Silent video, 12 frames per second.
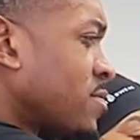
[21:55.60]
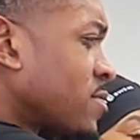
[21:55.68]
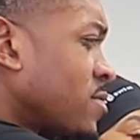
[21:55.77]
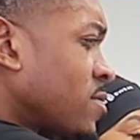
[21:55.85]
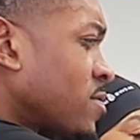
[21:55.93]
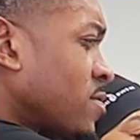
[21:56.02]

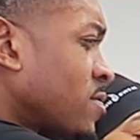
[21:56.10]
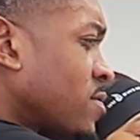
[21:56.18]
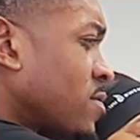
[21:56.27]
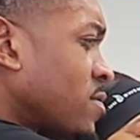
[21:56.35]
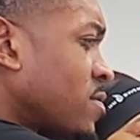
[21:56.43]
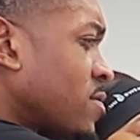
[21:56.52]

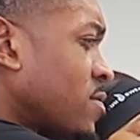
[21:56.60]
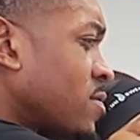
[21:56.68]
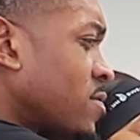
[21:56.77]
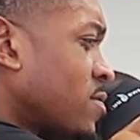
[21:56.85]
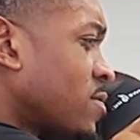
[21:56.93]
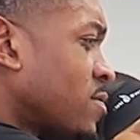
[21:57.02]

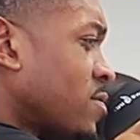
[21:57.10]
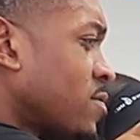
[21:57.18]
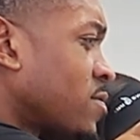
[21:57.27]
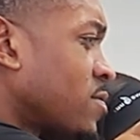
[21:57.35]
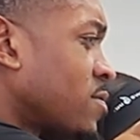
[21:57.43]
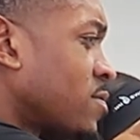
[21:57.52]

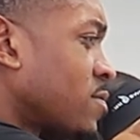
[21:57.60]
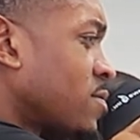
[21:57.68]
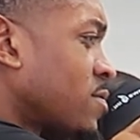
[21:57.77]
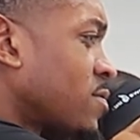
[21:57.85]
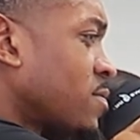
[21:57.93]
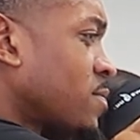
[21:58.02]

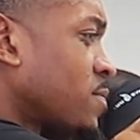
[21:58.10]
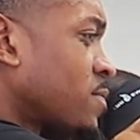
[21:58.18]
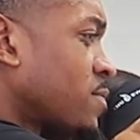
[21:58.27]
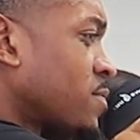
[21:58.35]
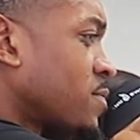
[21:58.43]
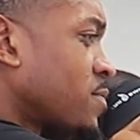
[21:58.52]

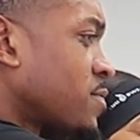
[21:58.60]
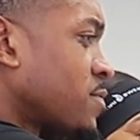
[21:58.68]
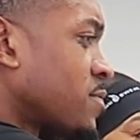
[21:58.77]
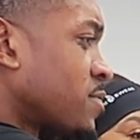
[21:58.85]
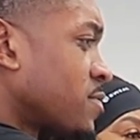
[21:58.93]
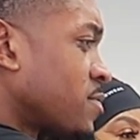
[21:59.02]

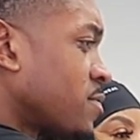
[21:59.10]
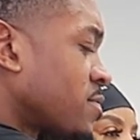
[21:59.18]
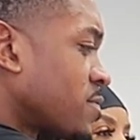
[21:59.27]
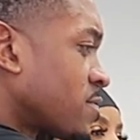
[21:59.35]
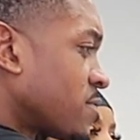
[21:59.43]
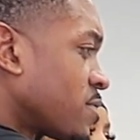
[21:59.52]

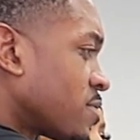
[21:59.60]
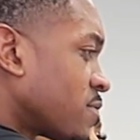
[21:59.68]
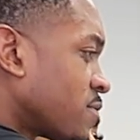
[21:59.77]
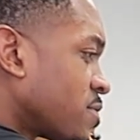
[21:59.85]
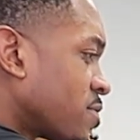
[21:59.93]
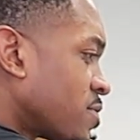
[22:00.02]

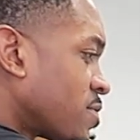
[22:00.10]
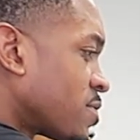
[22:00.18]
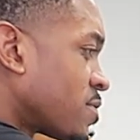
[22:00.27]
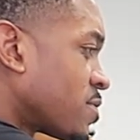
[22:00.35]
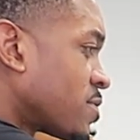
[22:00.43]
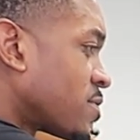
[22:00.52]
No one is speaking in this clip.